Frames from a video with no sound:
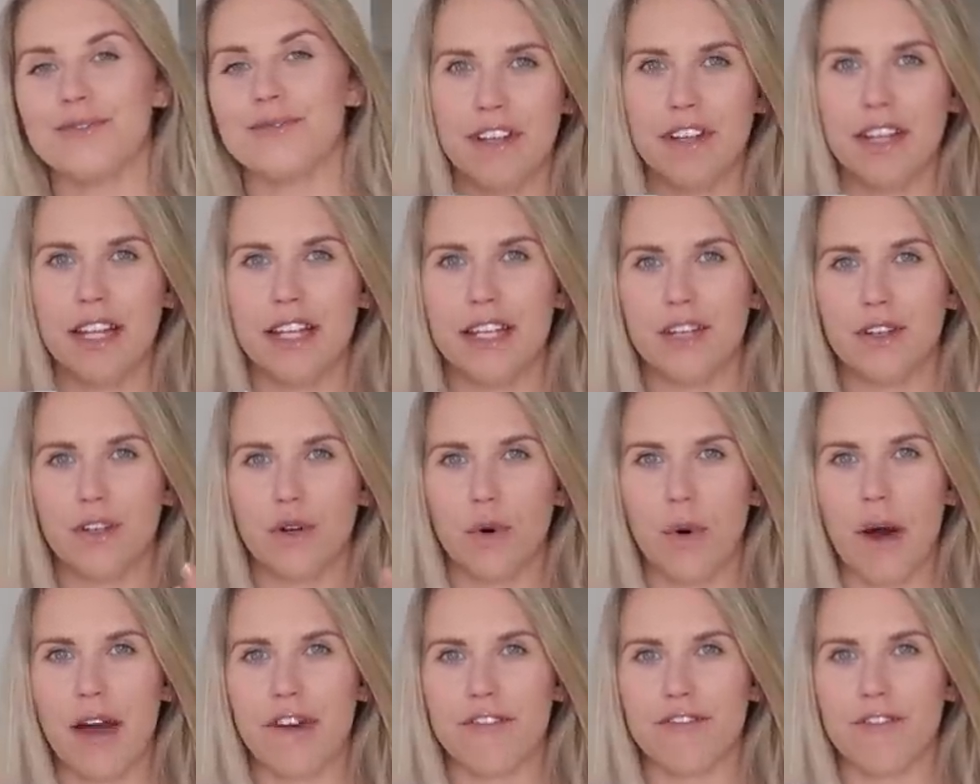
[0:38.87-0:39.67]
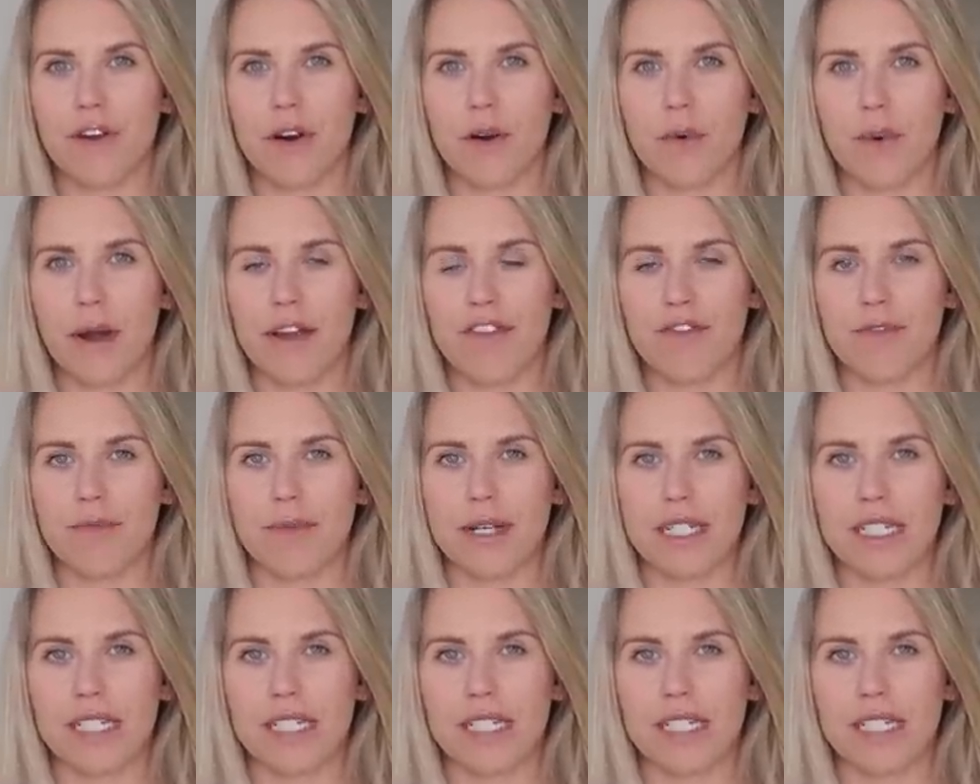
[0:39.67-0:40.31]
I feel like you're quite far away from me